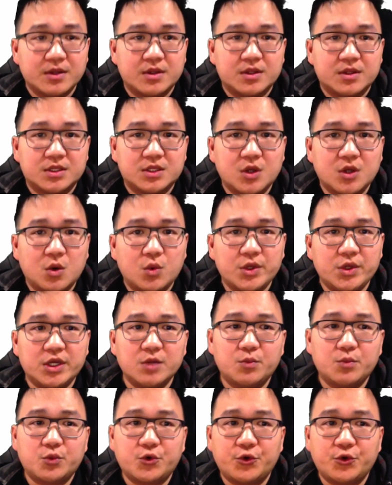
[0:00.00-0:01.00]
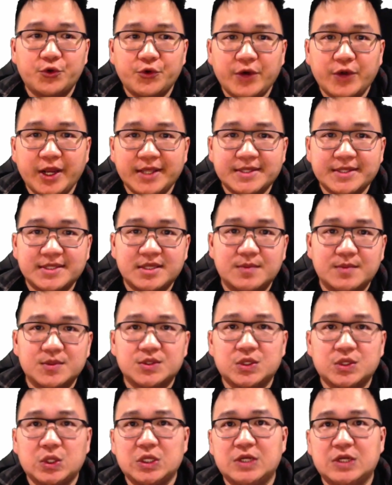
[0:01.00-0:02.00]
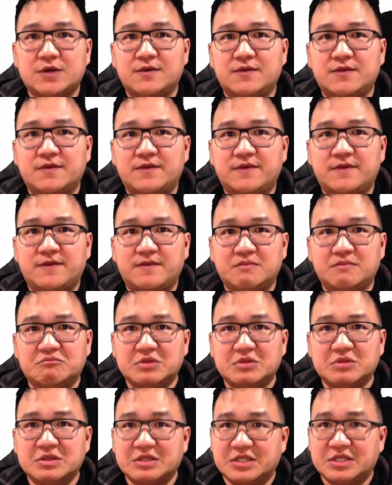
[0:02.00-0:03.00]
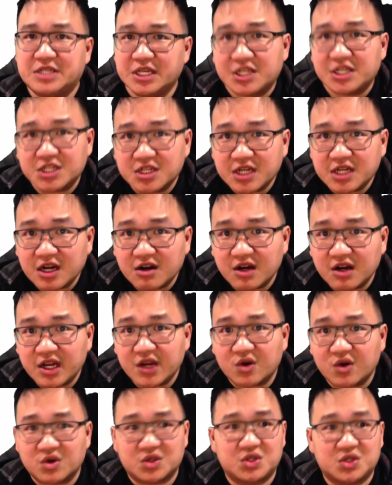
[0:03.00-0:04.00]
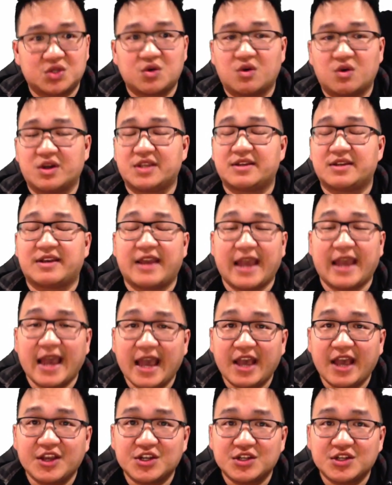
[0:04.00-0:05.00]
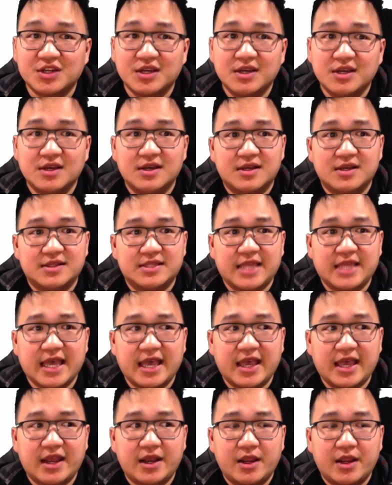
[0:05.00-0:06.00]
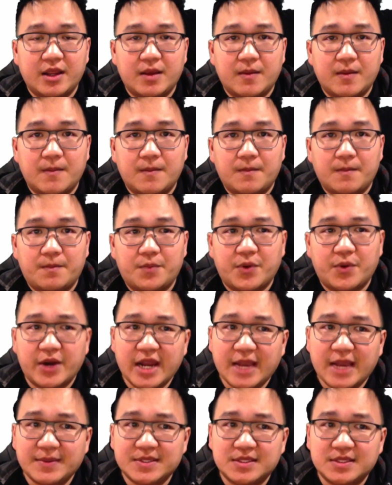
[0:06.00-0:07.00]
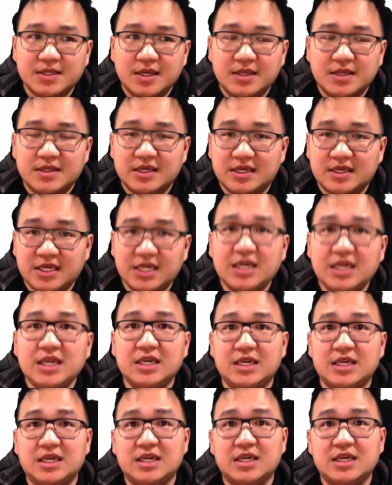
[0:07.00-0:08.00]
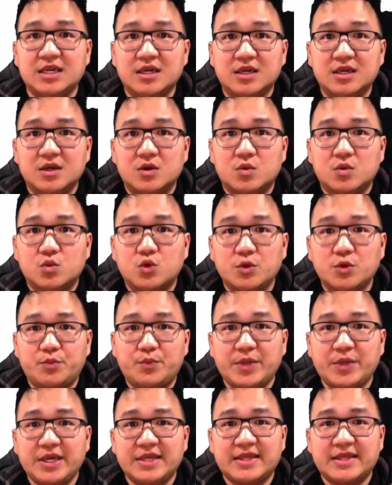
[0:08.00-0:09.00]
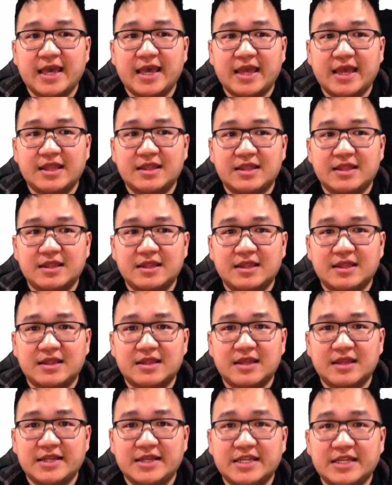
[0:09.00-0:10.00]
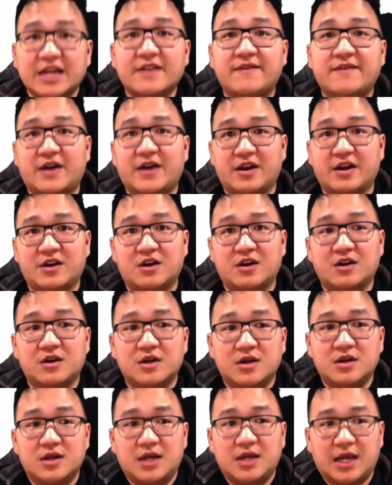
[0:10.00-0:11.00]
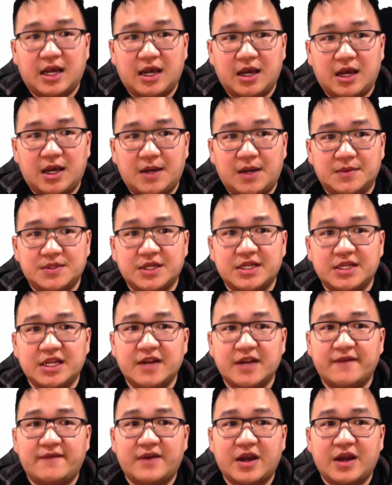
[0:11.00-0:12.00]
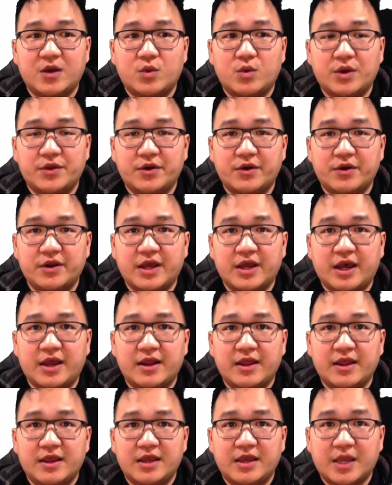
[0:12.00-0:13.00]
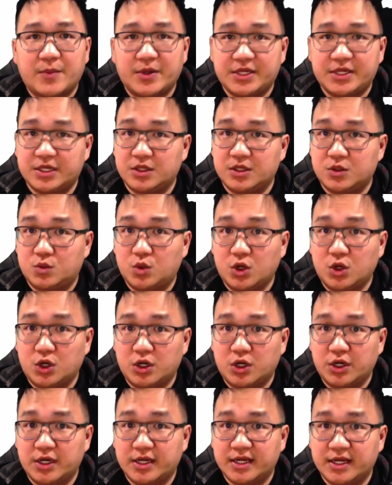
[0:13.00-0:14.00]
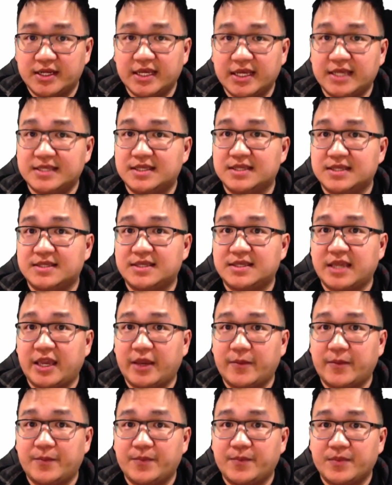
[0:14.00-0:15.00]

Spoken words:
So we can create some sort of dictionary or storage cache that perhaps the key would be that identifier to identify whether or not a particular word contains the same